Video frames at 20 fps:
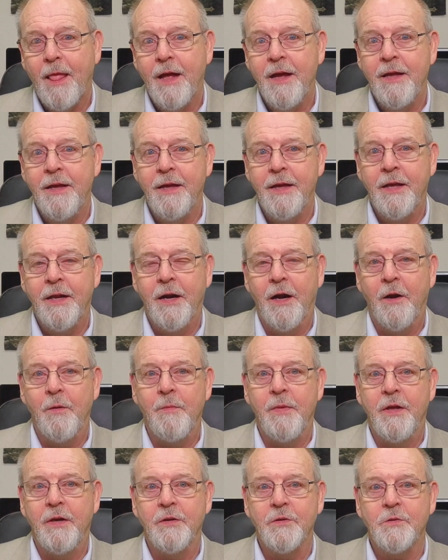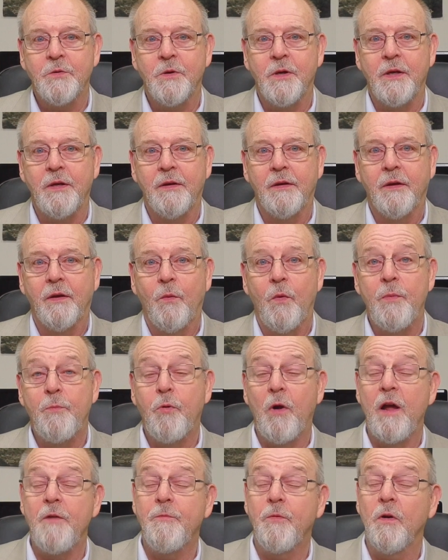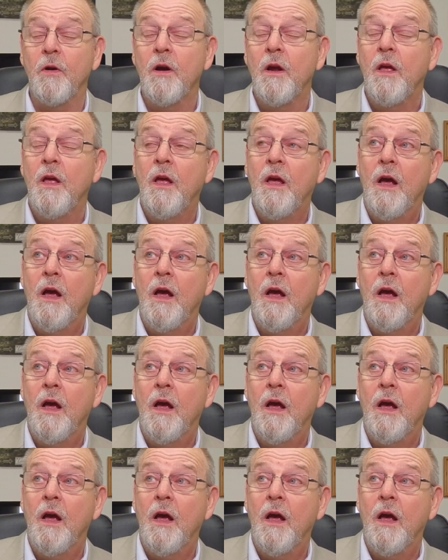in our ministry. We pray for